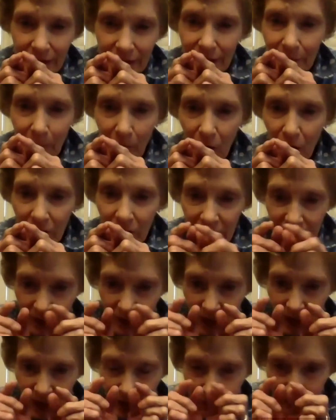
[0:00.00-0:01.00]
little part of
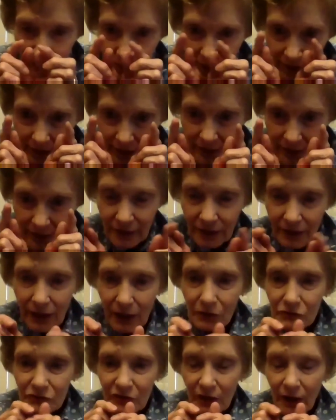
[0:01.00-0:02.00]
that in a
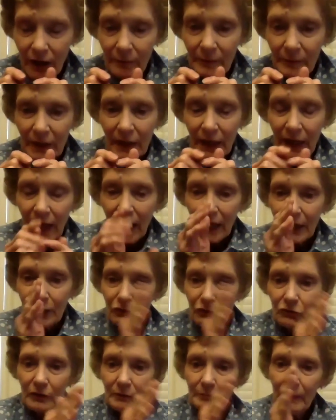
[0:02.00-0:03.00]
close-up. And
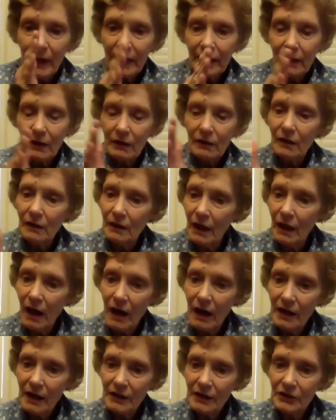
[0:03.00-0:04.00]
you could make a
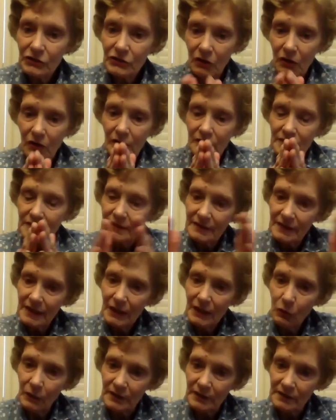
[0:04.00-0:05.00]
collage or a
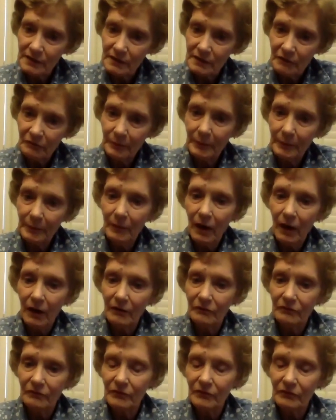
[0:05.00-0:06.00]
sequence
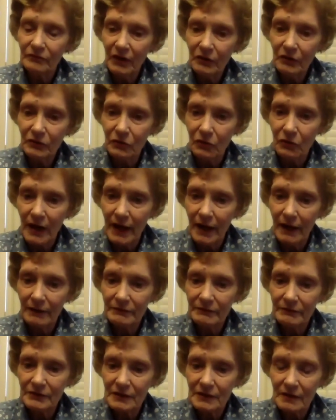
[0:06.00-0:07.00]
of
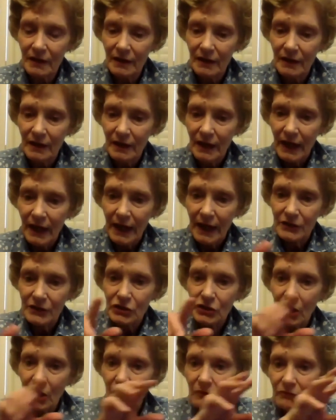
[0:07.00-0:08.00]
photographs and
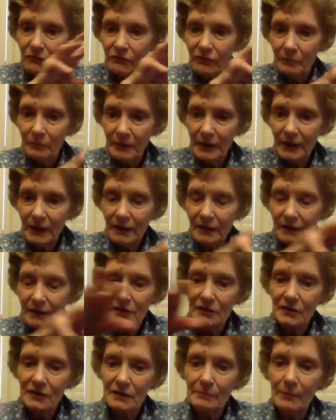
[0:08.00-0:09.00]
show from big
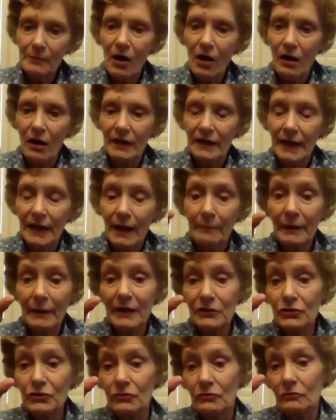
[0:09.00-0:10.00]
to small. And I
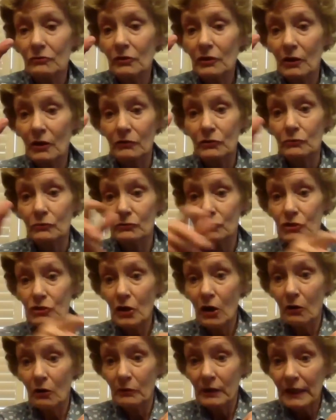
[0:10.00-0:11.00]
bet you would
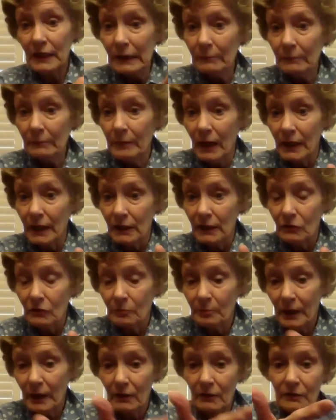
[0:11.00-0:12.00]
show anybody, your
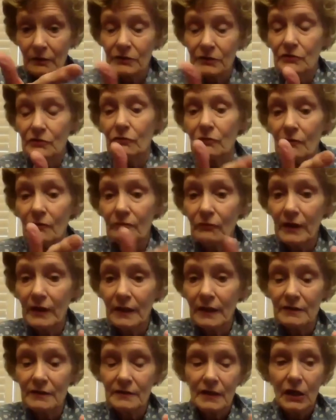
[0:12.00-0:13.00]
parents or your
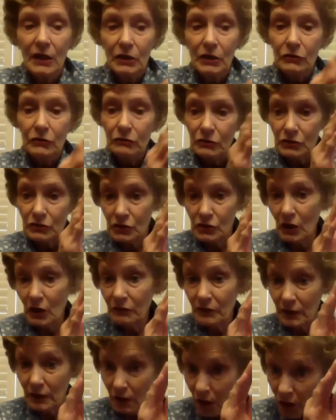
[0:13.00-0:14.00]
friends, you could show
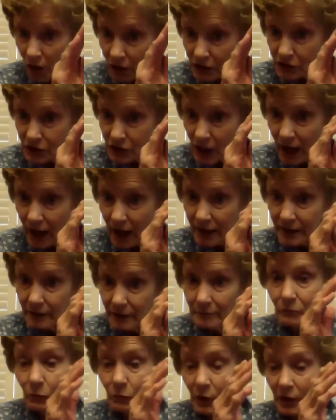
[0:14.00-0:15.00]
the large
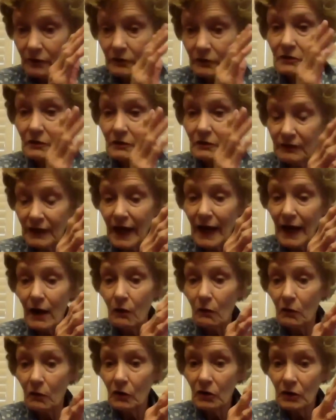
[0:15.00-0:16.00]
item, whether it's a
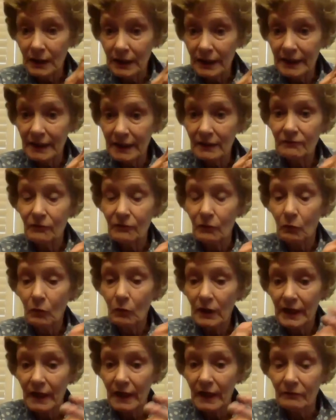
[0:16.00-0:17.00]
flower or a leaf or
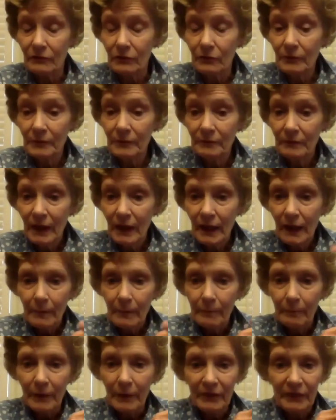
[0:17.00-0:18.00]
whatever.
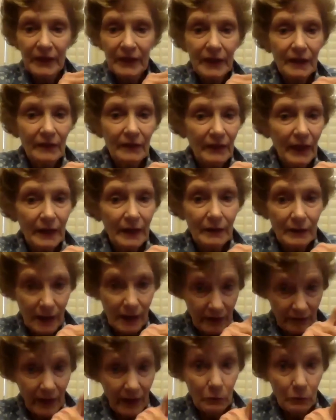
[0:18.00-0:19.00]
But then
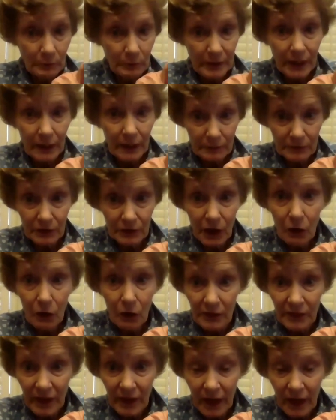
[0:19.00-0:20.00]
they would be able to know
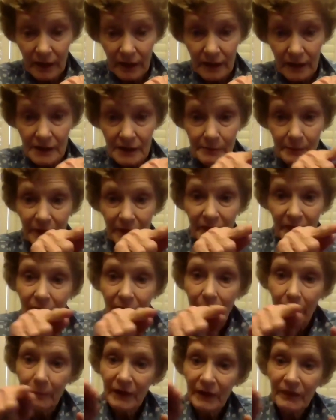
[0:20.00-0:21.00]
what that is. But then
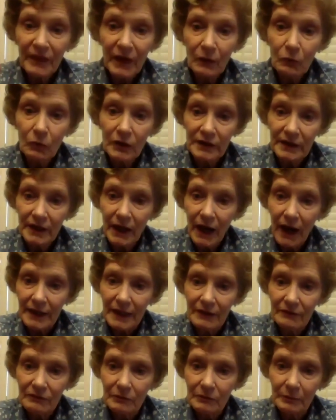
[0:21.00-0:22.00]
I bet they would not
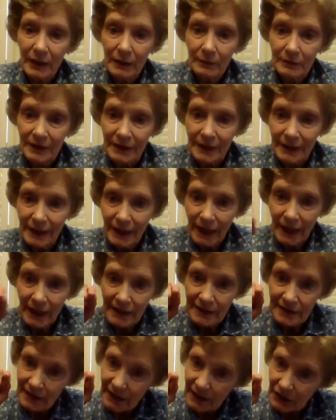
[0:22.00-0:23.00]
even be able to
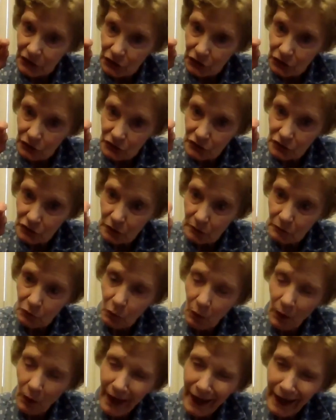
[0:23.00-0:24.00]
guess as you zoomed
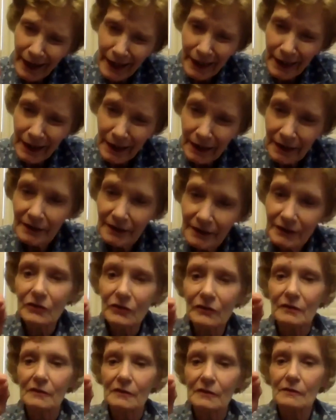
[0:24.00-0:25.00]
way into
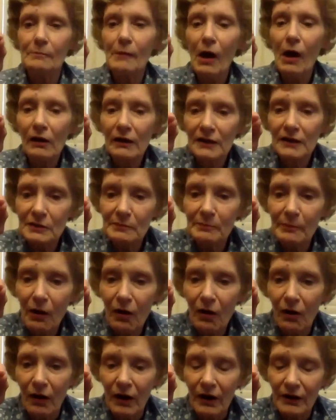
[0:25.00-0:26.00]
the smallest part.